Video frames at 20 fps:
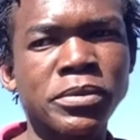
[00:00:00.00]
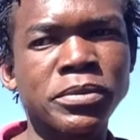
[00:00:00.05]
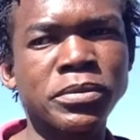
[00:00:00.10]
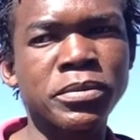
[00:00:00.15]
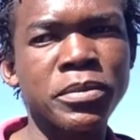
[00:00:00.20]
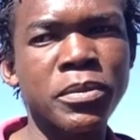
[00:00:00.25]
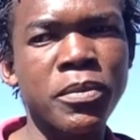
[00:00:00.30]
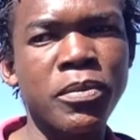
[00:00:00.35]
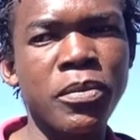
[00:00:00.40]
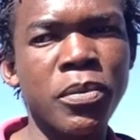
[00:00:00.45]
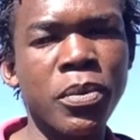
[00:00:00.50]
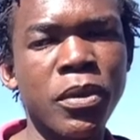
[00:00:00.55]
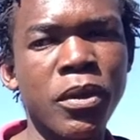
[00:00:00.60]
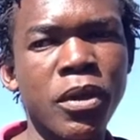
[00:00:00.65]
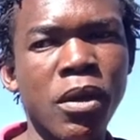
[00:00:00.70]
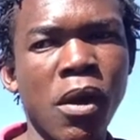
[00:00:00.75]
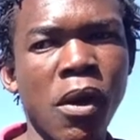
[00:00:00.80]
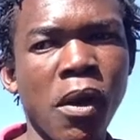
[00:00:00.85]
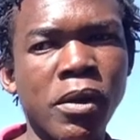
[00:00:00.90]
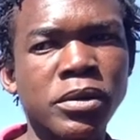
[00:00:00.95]
and
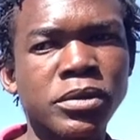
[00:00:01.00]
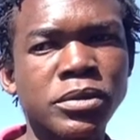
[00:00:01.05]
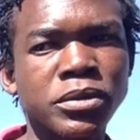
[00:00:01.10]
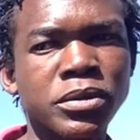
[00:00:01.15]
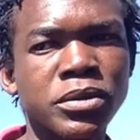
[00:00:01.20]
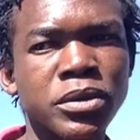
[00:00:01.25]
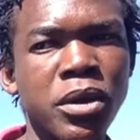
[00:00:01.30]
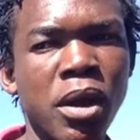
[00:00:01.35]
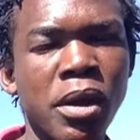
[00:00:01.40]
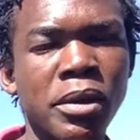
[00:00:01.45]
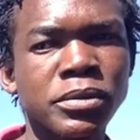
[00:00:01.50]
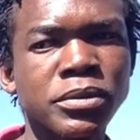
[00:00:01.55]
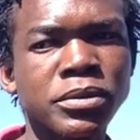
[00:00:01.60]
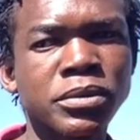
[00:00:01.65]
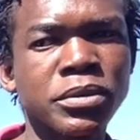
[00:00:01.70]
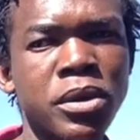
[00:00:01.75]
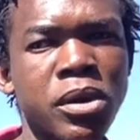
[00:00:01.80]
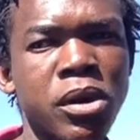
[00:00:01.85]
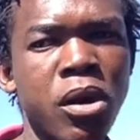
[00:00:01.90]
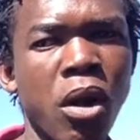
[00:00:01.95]
then
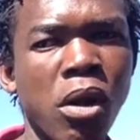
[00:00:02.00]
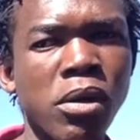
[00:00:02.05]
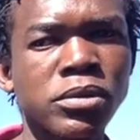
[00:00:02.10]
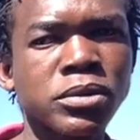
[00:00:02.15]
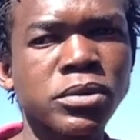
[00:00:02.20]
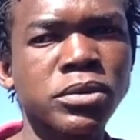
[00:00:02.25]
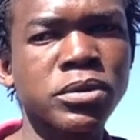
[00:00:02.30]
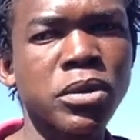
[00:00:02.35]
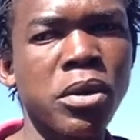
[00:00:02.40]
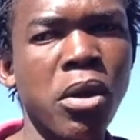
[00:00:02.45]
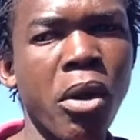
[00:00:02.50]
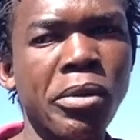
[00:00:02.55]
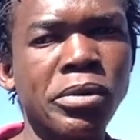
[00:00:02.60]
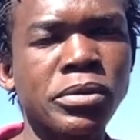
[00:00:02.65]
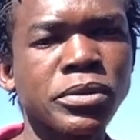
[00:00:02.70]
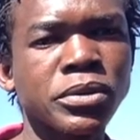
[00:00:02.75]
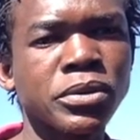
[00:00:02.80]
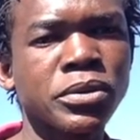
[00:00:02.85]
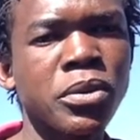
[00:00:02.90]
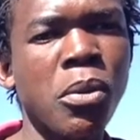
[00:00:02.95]
together we can help you.
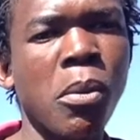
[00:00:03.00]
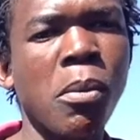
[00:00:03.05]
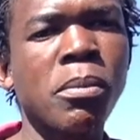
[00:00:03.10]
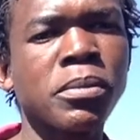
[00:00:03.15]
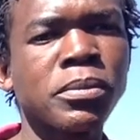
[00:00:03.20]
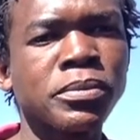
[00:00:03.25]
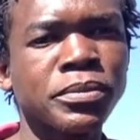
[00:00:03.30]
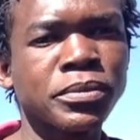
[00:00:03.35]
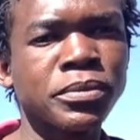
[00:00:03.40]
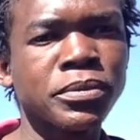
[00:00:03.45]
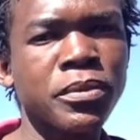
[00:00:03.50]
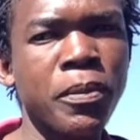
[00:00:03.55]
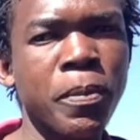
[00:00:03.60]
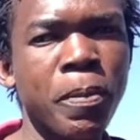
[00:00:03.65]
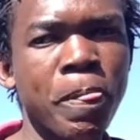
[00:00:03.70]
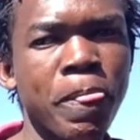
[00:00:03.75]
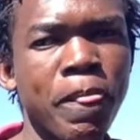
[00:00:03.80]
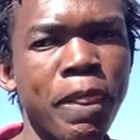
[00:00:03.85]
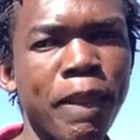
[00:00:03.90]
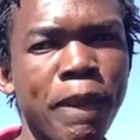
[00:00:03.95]

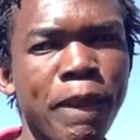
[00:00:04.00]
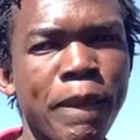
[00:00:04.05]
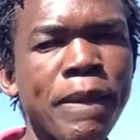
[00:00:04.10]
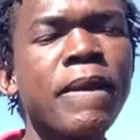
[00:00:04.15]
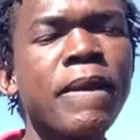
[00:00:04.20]
Okay?